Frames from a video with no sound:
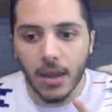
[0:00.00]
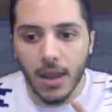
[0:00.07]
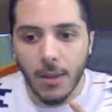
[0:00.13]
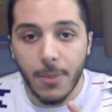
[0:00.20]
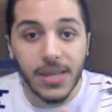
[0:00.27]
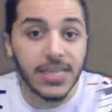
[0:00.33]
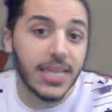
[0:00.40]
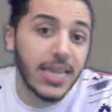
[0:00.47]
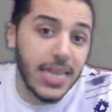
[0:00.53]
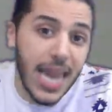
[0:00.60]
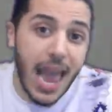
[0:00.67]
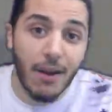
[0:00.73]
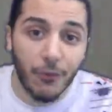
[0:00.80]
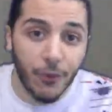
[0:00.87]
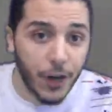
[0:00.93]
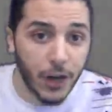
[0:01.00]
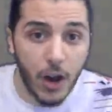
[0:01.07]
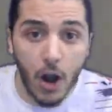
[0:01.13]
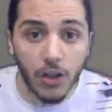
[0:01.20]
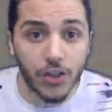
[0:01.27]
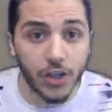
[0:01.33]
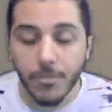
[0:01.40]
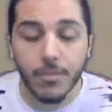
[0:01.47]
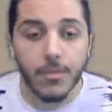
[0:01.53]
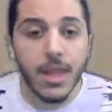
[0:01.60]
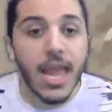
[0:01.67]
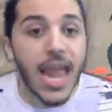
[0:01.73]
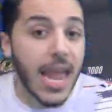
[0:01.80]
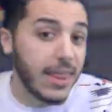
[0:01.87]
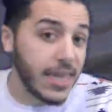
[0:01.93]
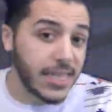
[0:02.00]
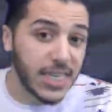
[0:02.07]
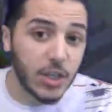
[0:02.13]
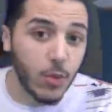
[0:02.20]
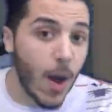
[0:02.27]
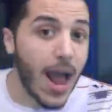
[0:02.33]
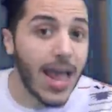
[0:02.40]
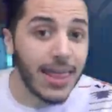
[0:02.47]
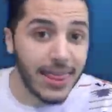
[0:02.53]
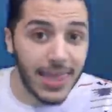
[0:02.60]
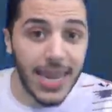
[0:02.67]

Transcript: basically the African culture. And this is why I think